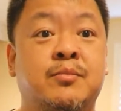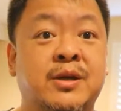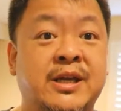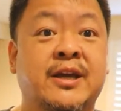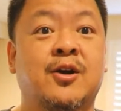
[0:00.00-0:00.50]

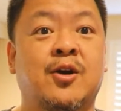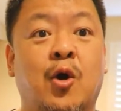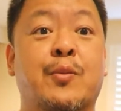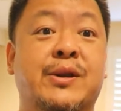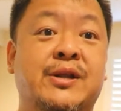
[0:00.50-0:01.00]
kick
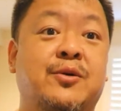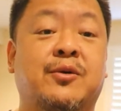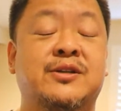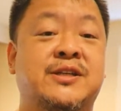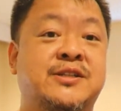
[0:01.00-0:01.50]
open a door
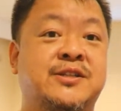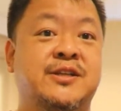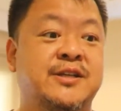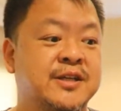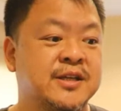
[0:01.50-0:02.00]
essentially.
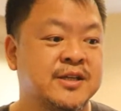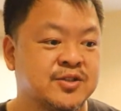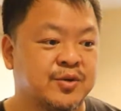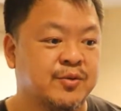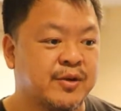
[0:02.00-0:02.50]

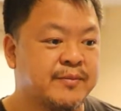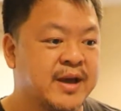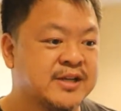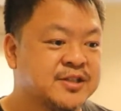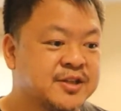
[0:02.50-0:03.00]
So you want to
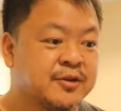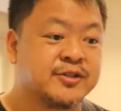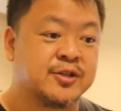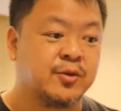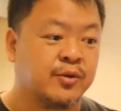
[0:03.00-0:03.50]
imagine that there's
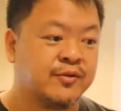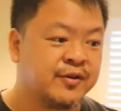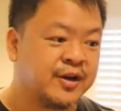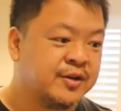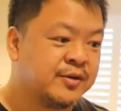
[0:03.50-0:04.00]
a door in
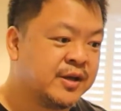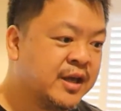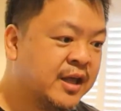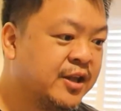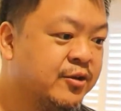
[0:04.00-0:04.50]
front of you
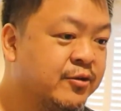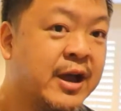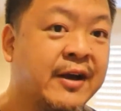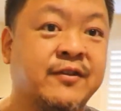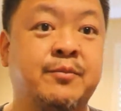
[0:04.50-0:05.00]
that you
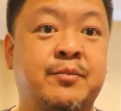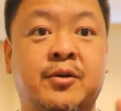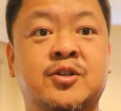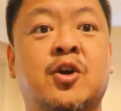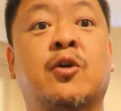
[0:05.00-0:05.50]
have to
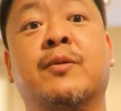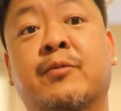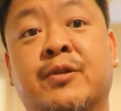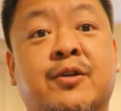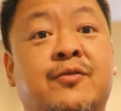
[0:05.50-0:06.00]
push open
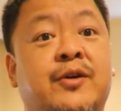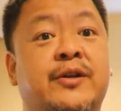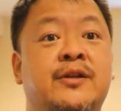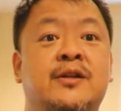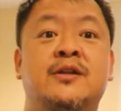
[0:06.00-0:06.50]
with your foot.
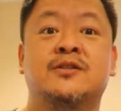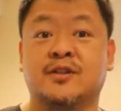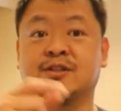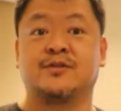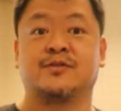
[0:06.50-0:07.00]
So let's do